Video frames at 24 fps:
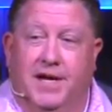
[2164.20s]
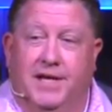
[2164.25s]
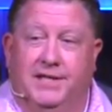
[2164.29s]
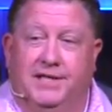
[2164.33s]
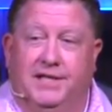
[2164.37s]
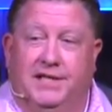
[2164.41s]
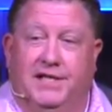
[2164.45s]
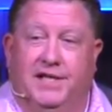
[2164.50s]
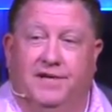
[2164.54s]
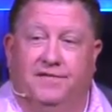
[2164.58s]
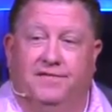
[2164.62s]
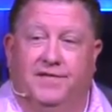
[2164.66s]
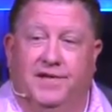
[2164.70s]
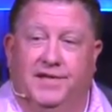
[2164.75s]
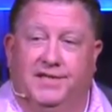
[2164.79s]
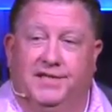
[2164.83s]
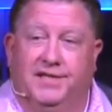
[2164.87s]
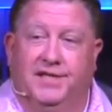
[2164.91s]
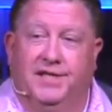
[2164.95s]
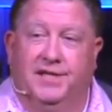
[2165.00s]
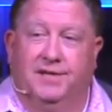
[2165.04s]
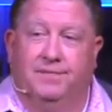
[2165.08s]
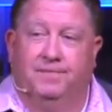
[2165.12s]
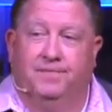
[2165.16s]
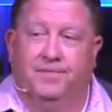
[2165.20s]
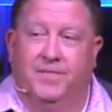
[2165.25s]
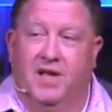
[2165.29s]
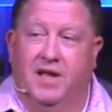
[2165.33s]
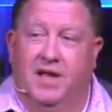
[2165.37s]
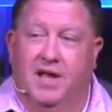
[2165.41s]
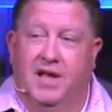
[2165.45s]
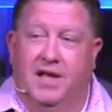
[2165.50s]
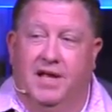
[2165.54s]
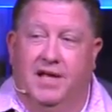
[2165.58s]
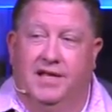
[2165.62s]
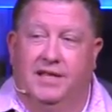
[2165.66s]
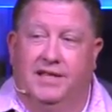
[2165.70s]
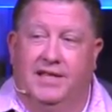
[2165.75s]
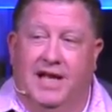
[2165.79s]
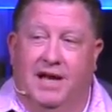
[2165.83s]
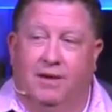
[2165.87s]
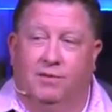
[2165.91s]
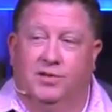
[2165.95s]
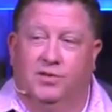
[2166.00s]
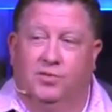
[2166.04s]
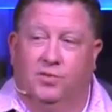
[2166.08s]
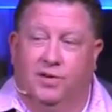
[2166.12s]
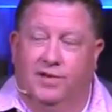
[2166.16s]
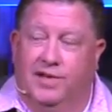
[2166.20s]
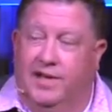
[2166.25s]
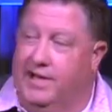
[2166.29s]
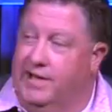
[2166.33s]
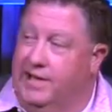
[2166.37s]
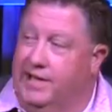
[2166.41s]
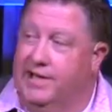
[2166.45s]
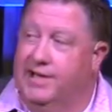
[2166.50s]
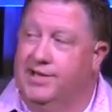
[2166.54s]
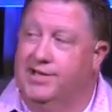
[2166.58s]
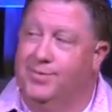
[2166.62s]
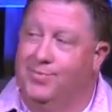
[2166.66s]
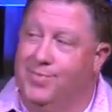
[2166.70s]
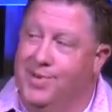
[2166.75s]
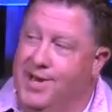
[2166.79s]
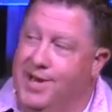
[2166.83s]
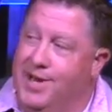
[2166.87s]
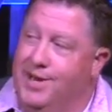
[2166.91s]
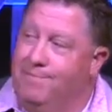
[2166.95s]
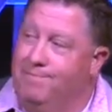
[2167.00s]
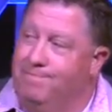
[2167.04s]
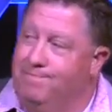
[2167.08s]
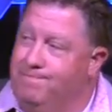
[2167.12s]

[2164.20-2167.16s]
to convince them that that was where they needed to be?